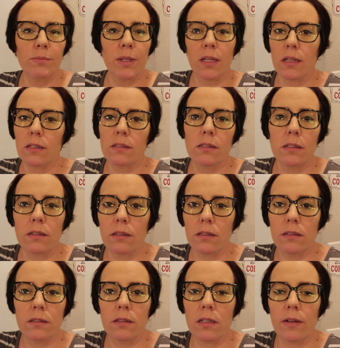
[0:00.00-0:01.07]
because the
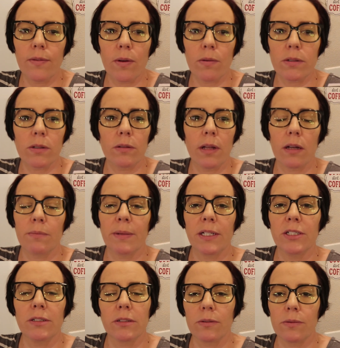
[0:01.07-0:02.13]
TV was so loud and my
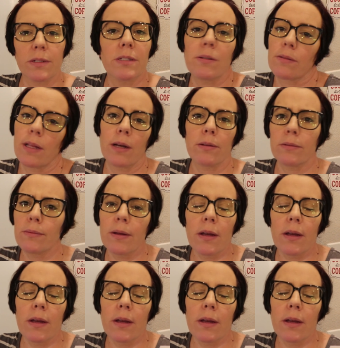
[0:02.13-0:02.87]
children were so loud.